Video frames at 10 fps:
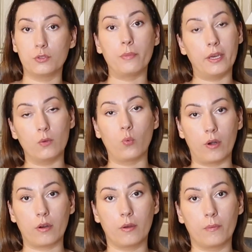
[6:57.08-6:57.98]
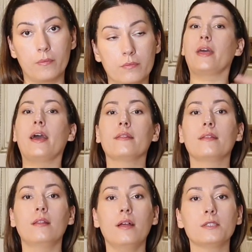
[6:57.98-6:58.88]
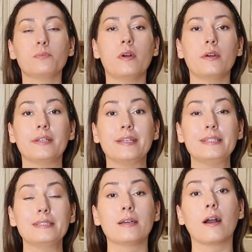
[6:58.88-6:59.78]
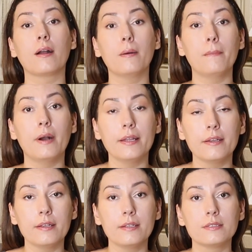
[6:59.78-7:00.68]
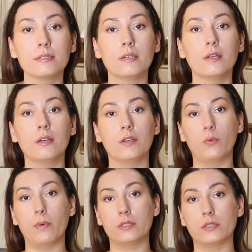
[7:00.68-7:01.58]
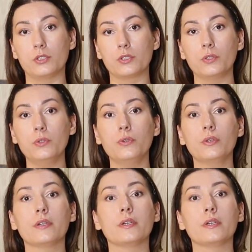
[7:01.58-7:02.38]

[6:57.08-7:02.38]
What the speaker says: to make it work. And the last part is combining it. Your pasta is cooked,